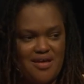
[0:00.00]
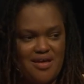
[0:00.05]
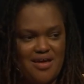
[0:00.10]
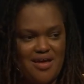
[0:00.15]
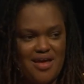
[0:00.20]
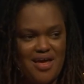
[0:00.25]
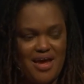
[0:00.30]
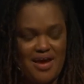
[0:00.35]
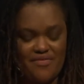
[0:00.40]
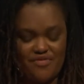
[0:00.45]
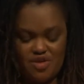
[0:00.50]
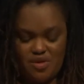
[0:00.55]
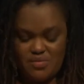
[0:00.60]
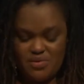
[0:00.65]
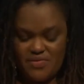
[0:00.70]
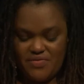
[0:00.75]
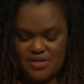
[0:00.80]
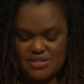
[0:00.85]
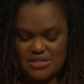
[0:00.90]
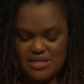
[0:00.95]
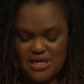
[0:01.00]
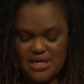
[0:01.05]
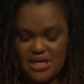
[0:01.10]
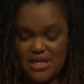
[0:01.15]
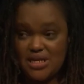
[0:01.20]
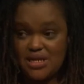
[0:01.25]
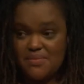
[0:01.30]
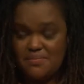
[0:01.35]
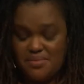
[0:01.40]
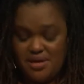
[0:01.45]
After moving to
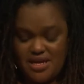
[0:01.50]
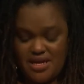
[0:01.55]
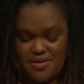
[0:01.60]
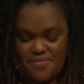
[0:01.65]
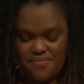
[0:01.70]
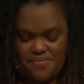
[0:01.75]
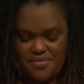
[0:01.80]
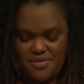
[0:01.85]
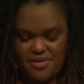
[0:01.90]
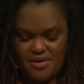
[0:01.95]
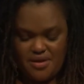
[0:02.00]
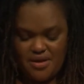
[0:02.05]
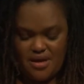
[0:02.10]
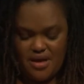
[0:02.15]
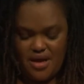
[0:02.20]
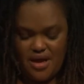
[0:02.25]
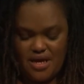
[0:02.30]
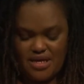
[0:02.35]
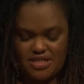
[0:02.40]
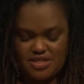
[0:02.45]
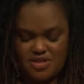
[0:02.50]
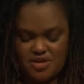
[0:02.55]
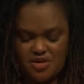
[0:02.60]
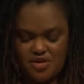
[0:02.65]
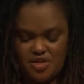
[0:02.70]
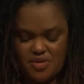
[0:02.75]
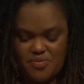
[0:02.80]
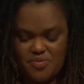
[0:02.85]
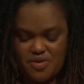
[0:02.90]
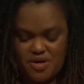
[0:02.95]
Columbia, I started
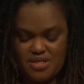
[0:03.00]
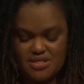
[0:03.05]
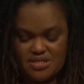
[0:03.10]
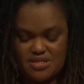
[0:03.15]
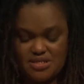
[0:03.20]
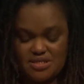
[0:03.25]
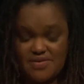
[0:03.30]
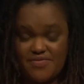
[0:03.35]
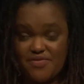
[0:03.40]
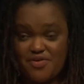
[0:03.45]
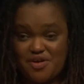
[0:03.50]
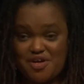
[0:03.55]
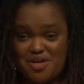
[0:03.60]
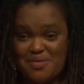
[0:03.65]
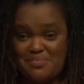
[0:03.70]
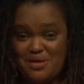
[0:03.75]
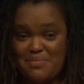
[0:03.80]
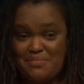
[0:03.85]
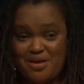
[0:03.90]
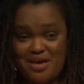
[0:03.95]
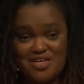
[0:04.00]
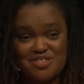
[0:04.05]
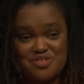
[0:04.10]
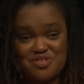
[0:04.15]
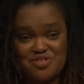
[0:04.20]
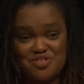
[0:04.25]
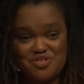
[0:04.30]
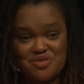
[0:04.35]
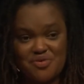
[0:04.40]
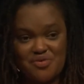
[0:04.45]
the process of earning my
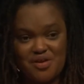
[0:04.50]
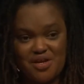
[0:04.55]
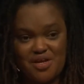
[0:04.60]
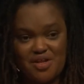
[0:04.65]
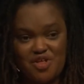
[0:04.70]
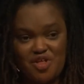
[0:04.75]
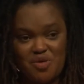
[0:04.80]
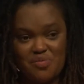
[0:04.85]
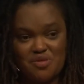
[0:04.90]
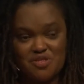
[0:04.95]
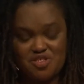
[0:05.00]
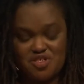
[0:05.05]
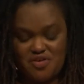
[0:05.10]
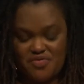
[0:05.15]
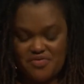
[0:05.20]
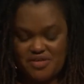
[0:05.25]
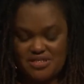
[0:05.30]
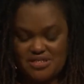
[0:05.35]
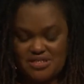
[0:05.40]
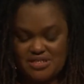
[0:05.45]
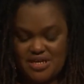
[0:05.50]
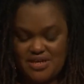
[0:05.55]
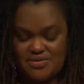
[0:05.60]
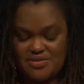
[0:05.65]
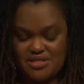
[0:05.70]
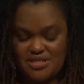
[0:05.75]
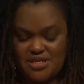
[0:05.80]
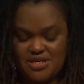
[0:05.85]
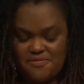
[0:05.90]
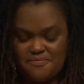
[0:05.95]
master's degree in human services
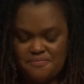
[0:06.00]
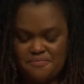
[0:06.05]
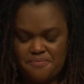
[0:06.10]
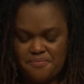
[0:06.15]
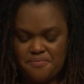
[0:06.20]
counseling